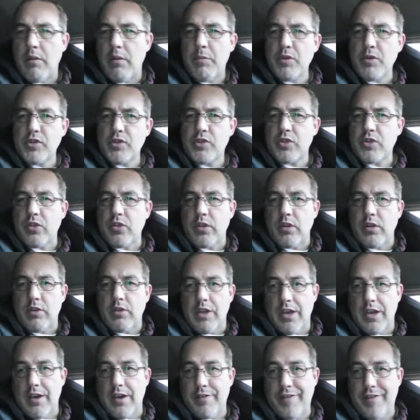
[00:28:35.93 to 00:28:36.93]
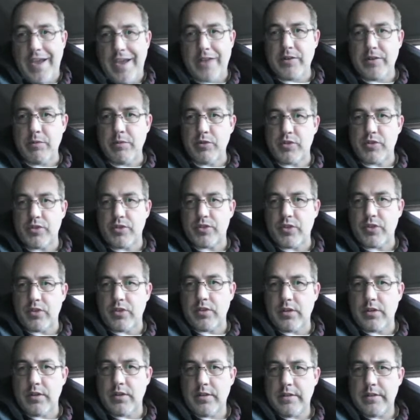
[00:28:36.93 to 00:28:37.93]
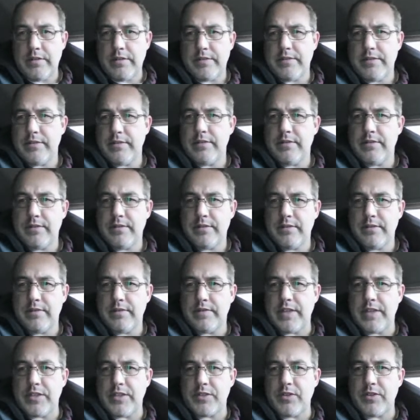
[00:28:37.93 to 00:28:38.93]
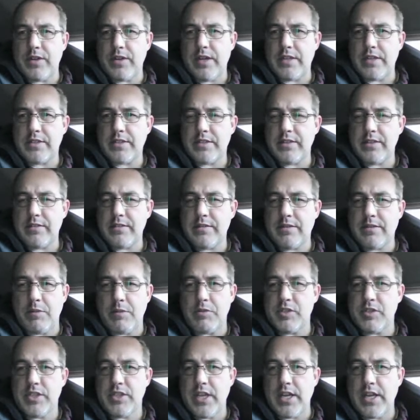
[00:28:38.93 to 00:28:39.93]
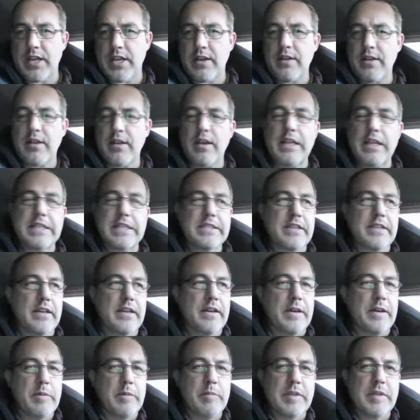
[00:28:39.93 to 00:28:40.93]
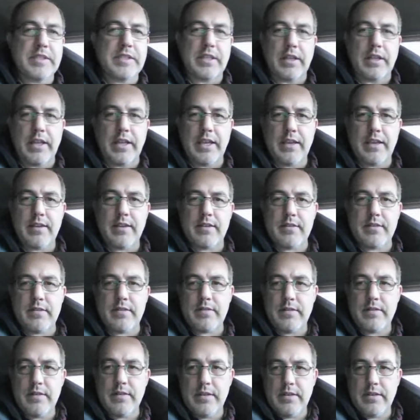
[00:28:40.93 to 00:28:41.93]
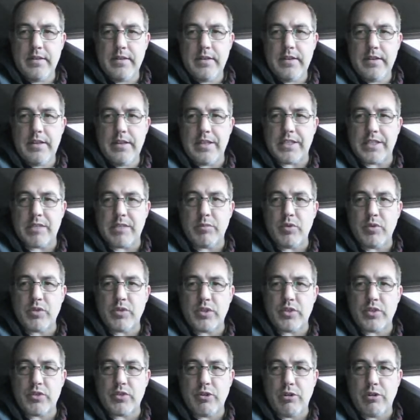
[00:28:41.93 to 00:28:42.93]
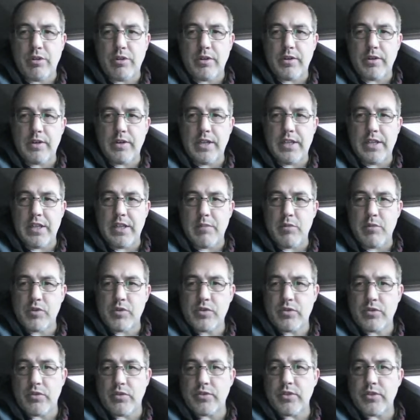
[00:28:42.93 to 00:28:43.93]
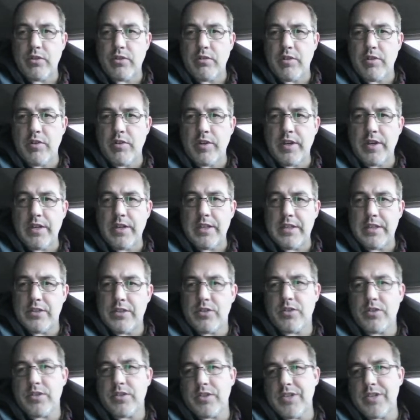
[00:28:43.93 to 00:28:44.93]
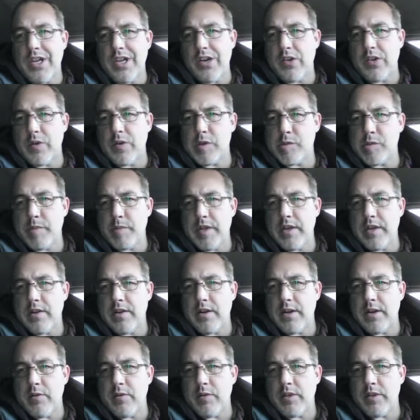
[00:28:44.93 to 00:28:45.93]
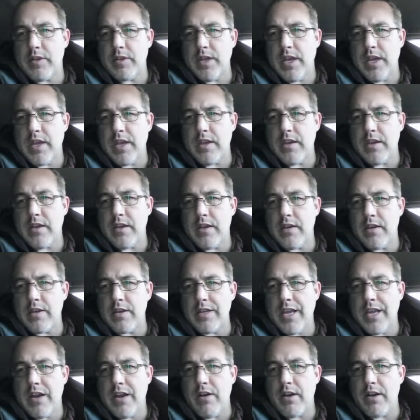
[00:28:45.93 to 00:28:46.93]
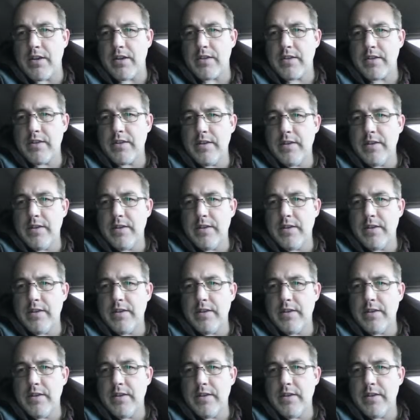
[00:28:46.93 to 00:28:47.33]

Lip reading: Boost controller. Factory boost controller. If that's what you're asking. I'm just kidding. It's a link is the boost controller, and then the boost control solenoid is just a standard grid speed on it with a uh, Garrett